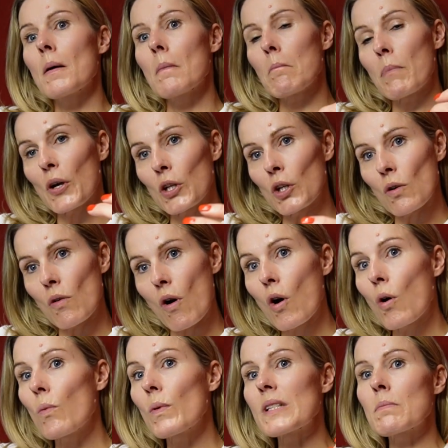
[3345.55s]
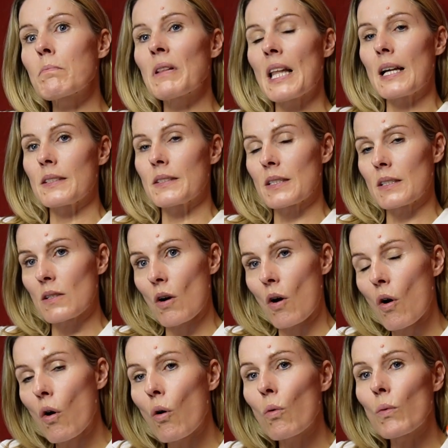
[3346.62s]
But you're always planting,
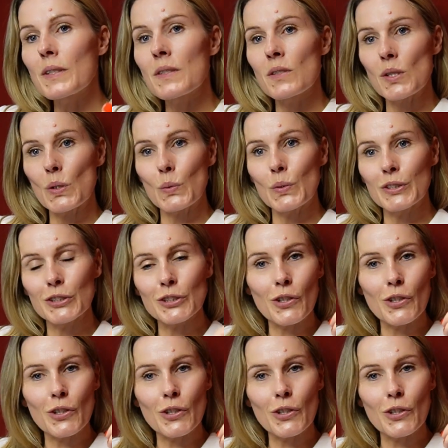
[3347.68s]
always sowing.